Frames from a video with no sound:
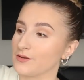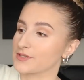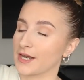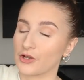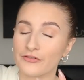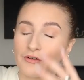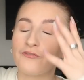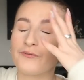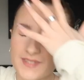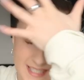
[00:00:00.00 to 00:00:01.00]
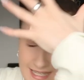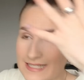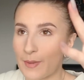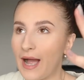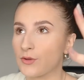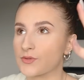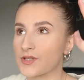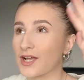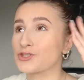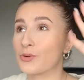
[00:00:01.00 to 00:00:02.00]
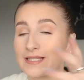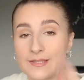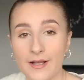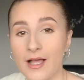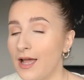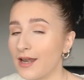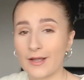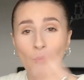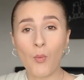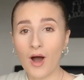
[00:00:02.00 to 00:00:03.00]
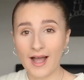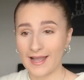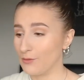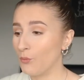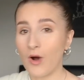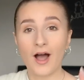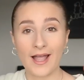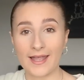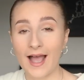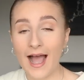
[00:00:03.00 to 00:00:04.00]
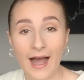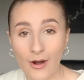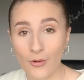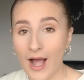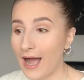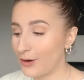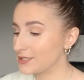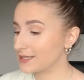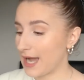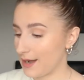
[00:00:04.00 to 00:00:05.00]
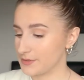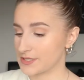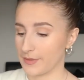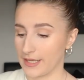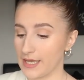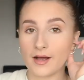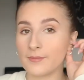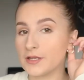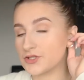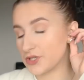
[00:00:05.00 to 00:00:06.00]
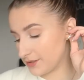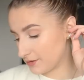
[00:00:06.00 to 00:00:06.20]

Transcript: and I got it for £6. I got £20. Like, why? Why? How? How did that happen to me? I'm literally